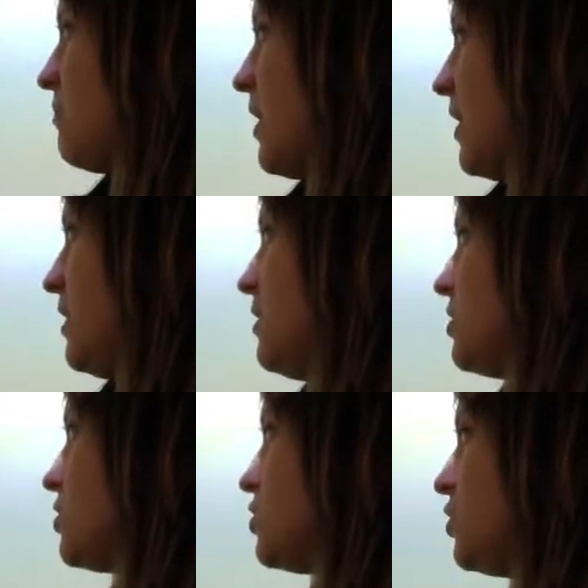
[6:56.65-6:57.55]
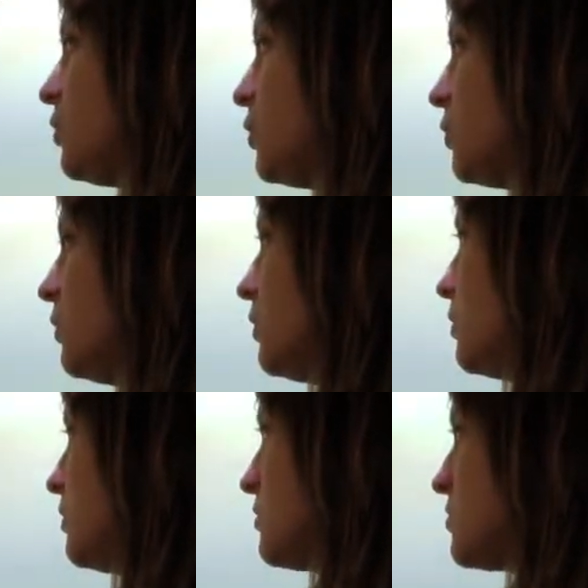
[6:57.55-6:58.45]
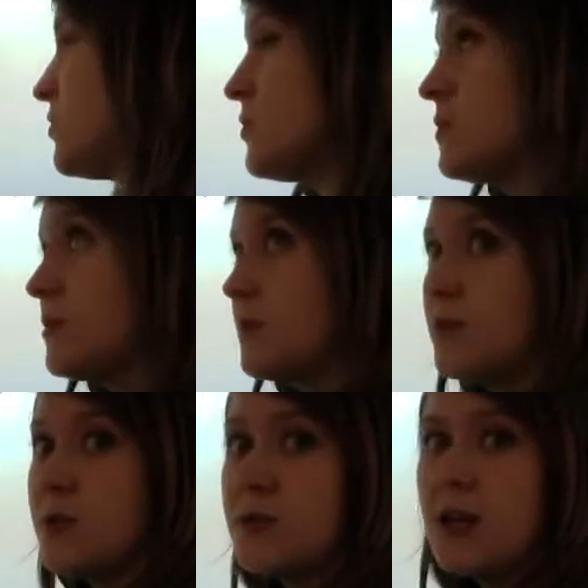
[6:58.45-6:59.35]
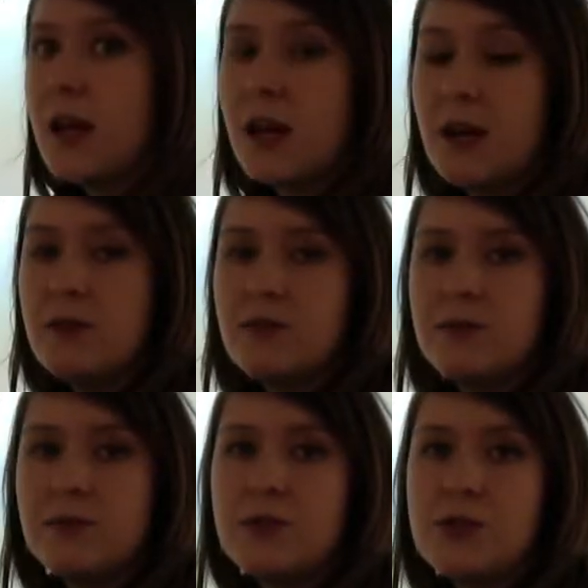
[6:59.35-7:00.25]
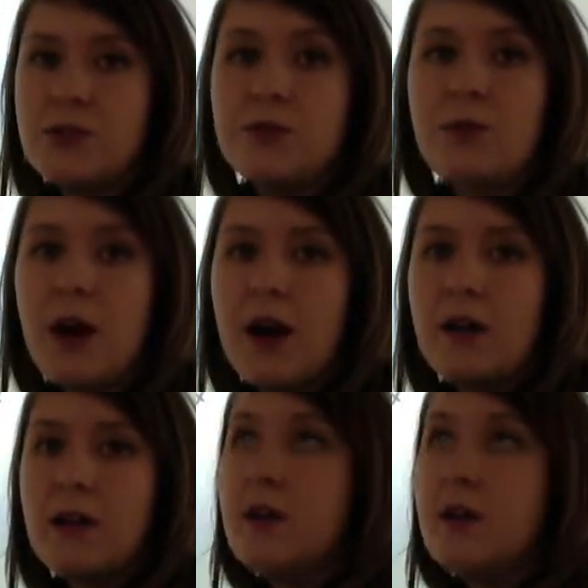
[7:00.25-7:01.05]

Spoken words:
by 2 to the second, 2 squared,